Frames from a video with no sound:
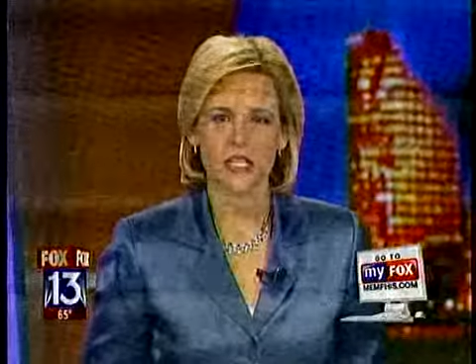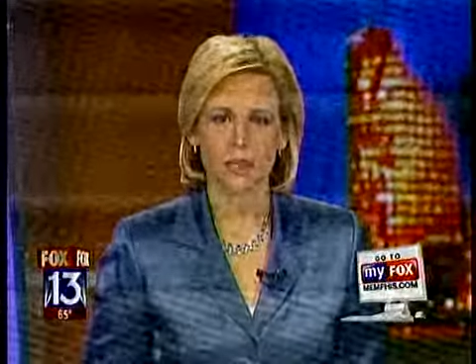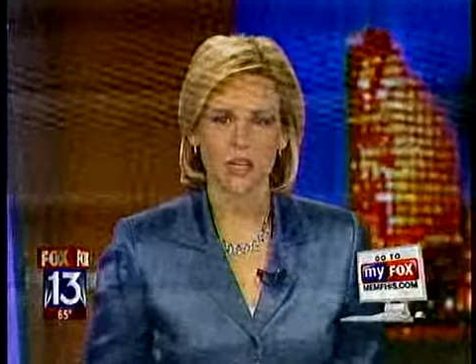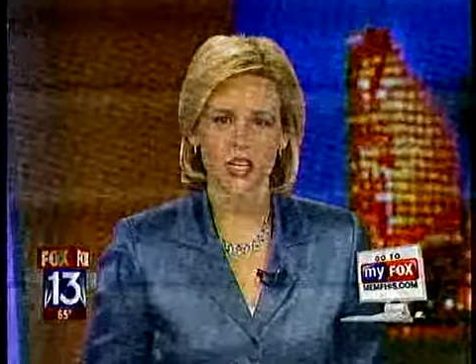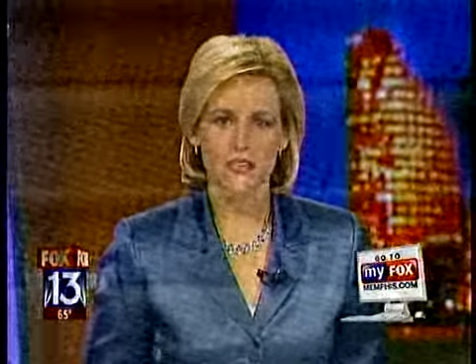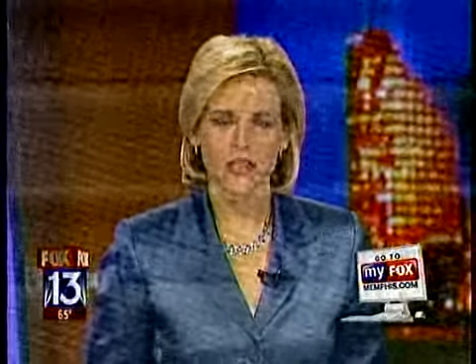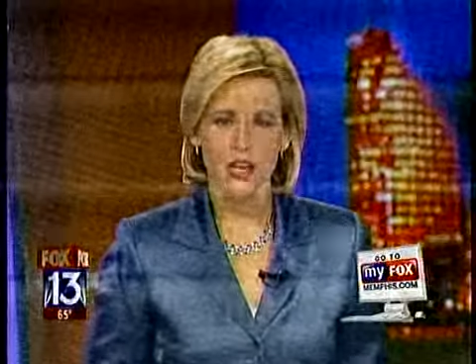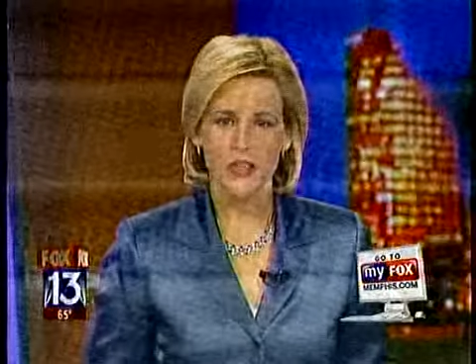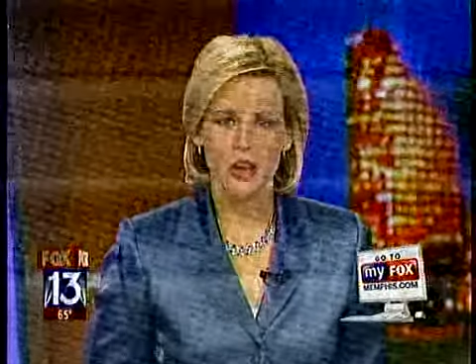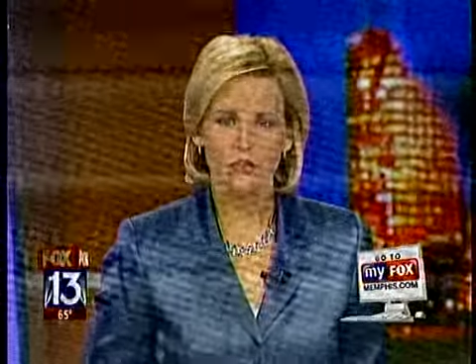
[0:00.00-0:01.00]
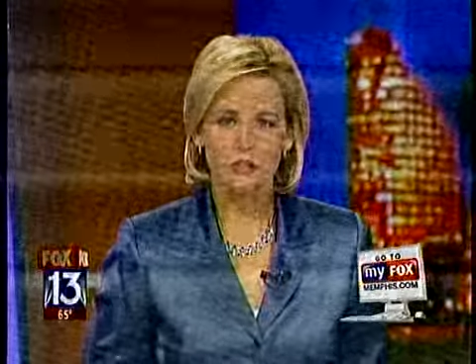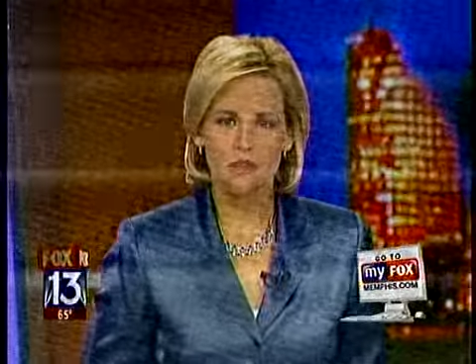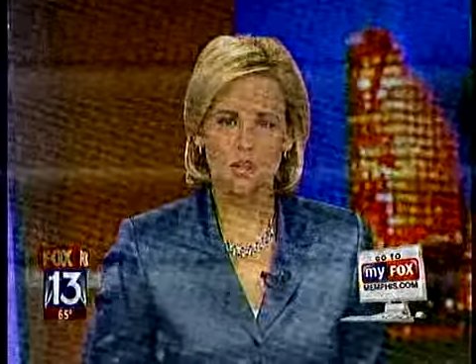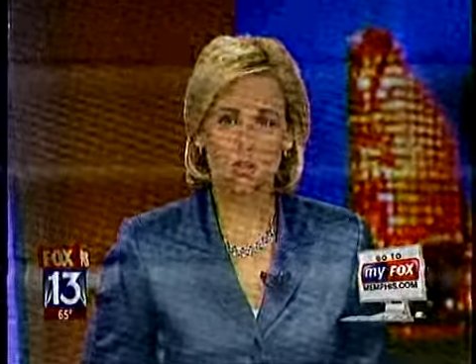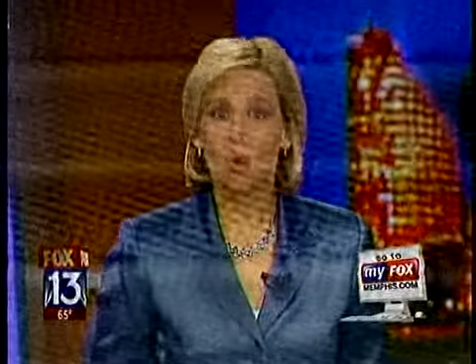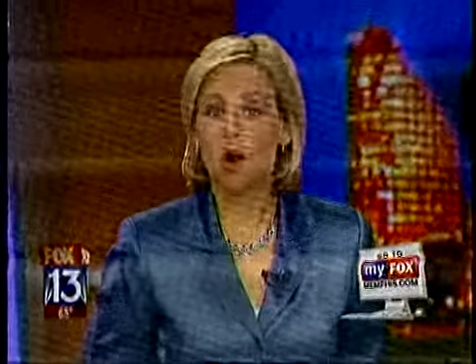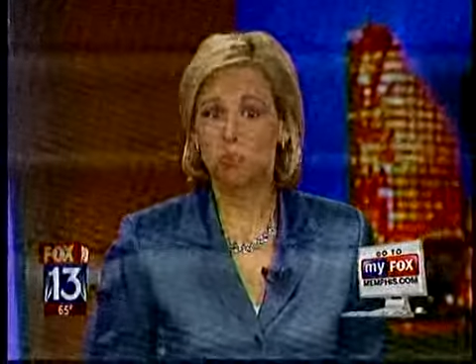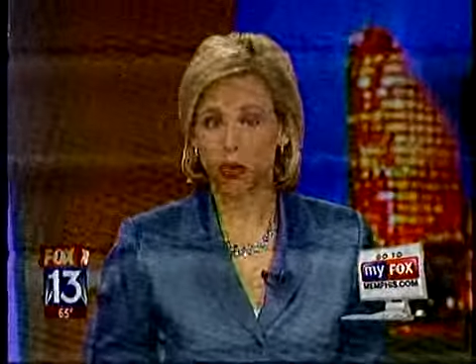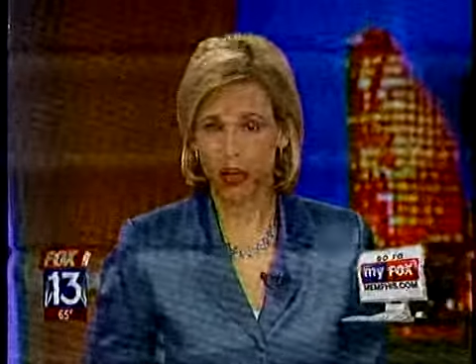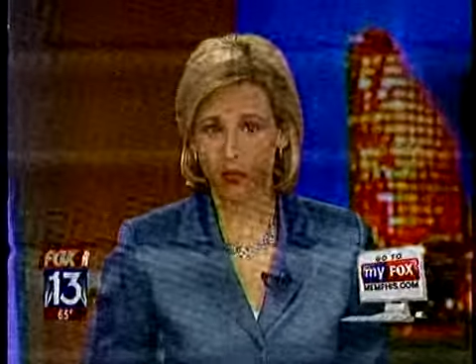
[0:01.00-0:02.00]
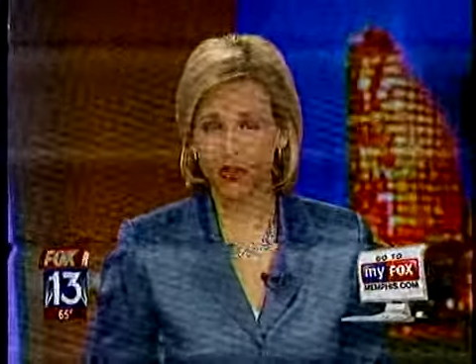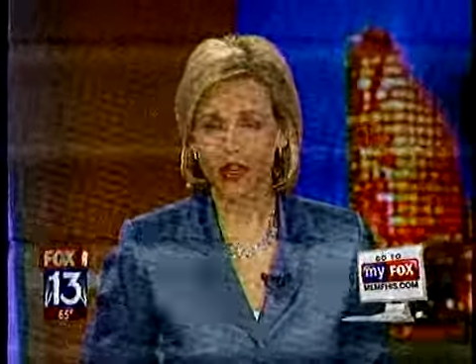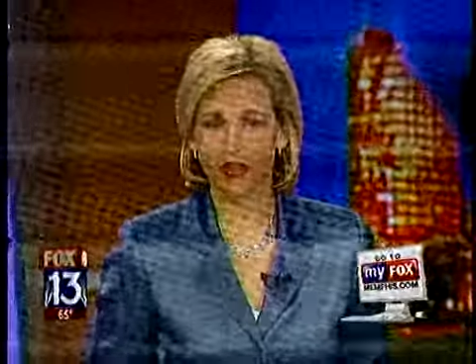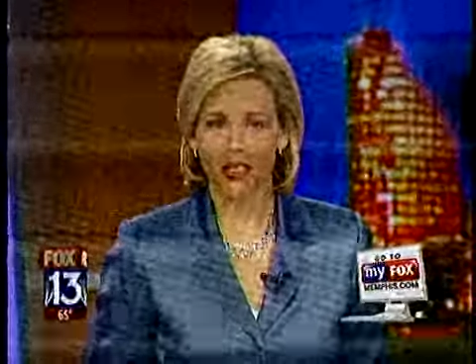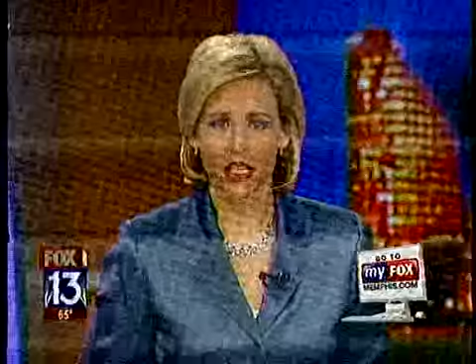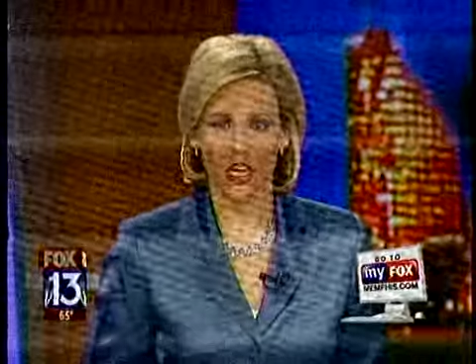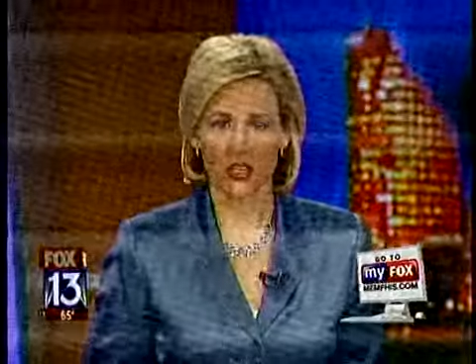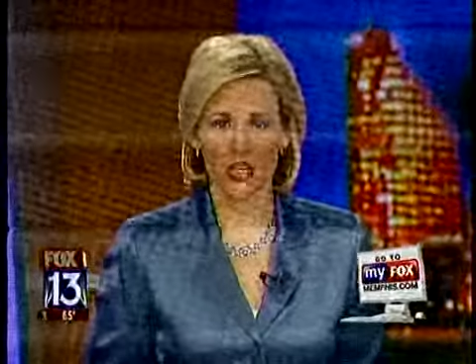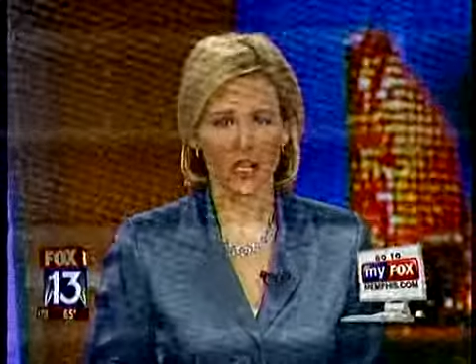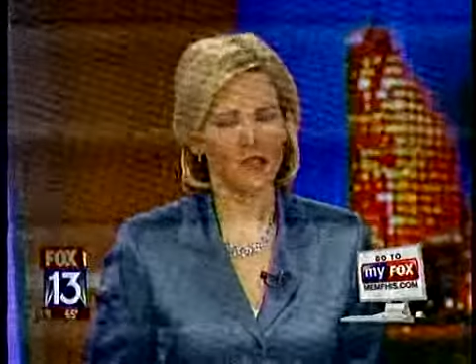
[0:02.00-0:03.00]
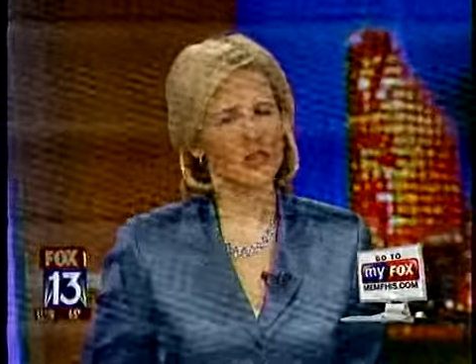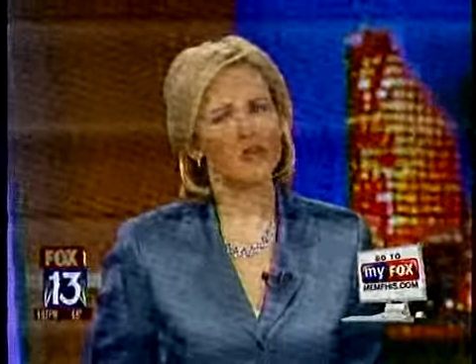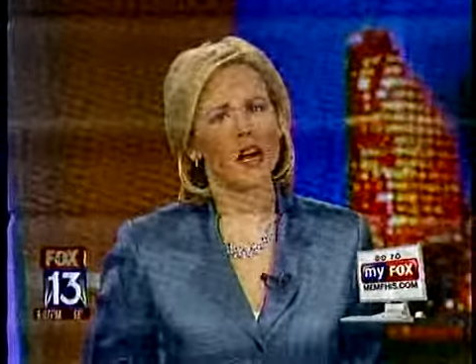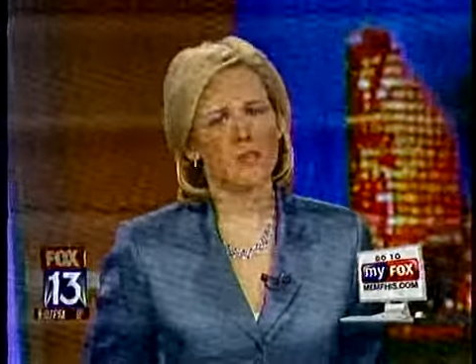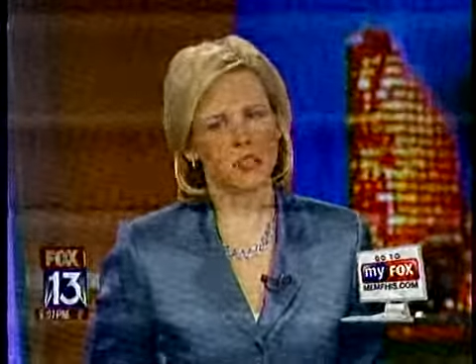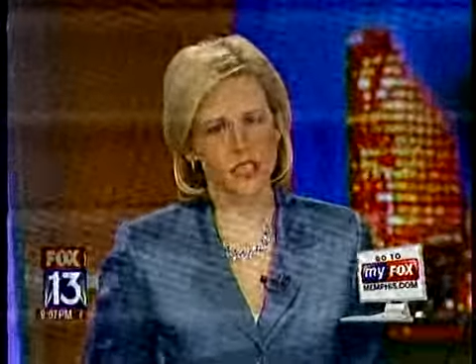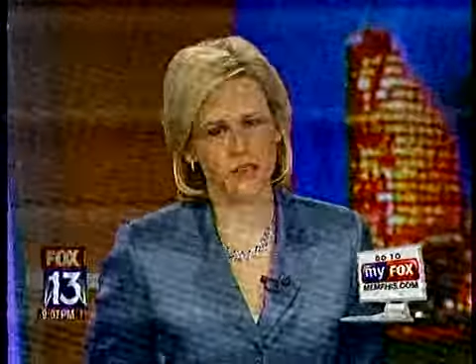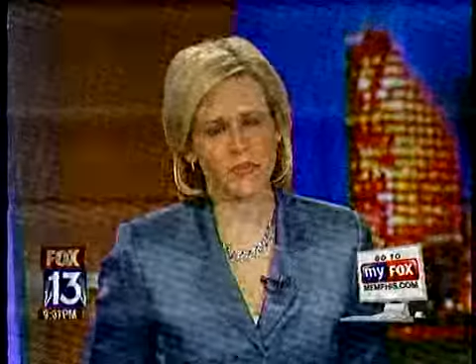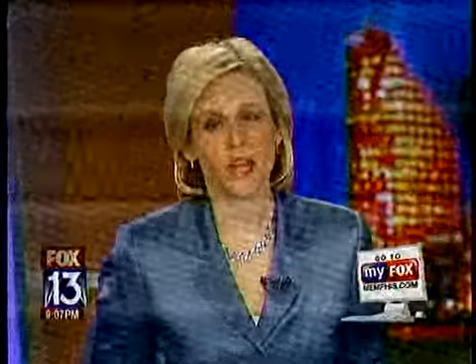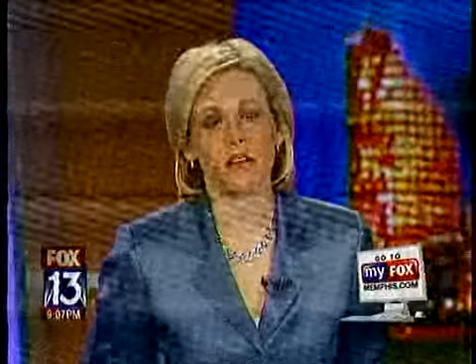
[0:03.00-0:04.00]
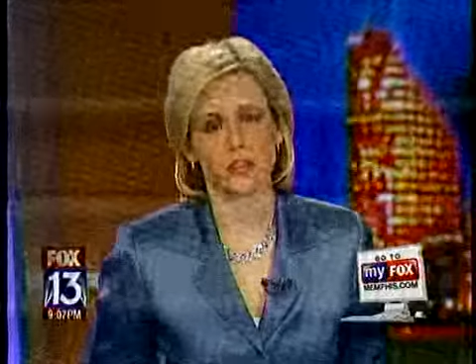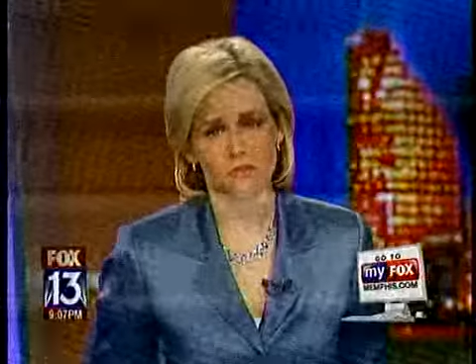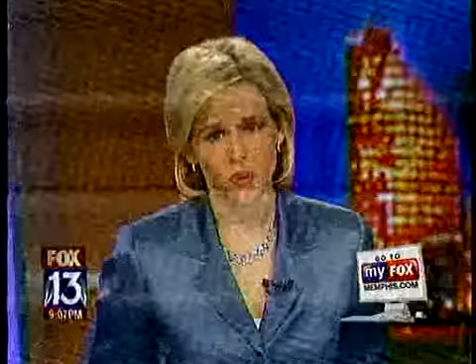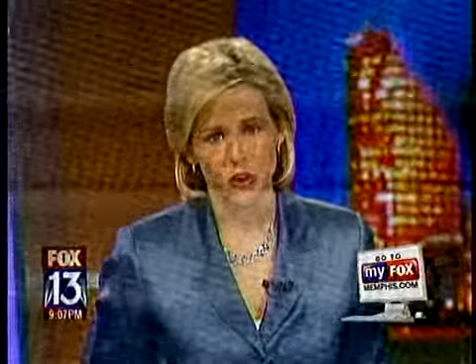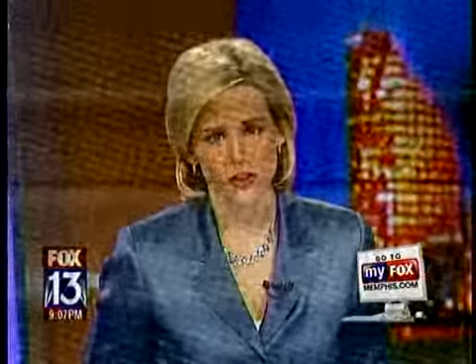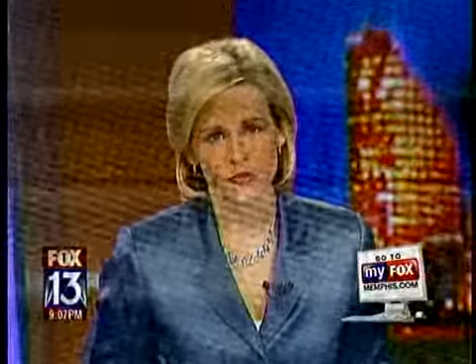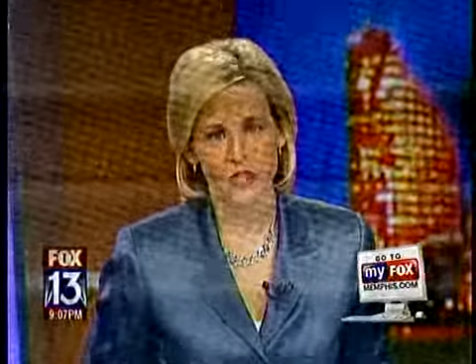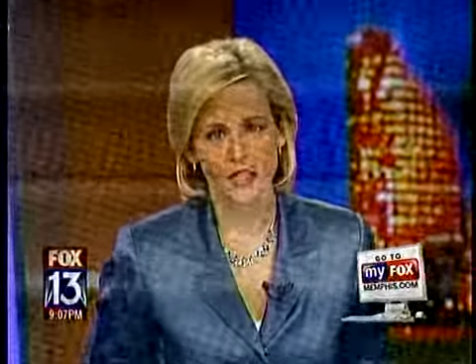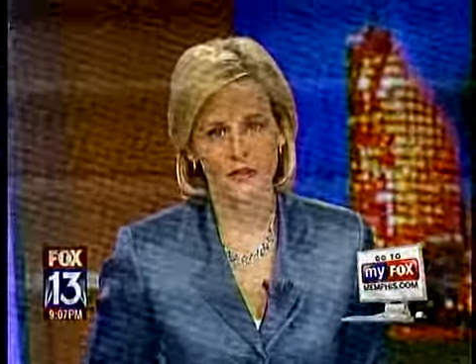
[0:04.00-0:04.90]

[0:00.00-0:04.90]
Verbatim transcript: Deputies say the owners are cooperating with the investigation and do not believe they are involved.